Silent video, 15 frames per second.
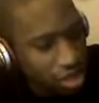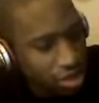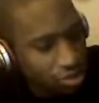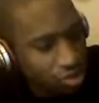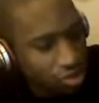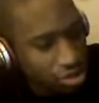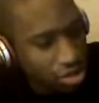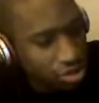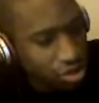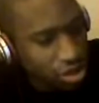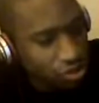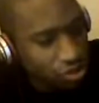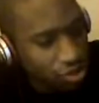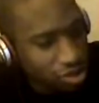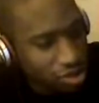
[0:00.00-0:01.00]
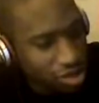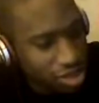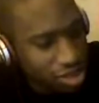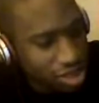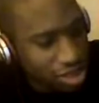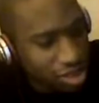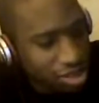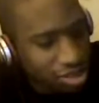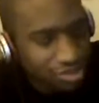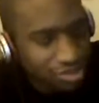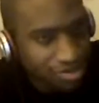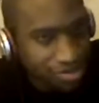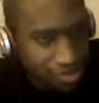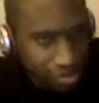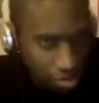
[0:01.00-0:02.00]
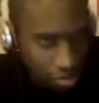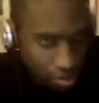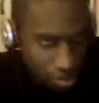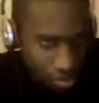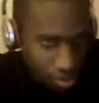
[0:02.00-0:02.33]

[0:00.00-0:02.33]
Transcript: traffic than webswing across the city.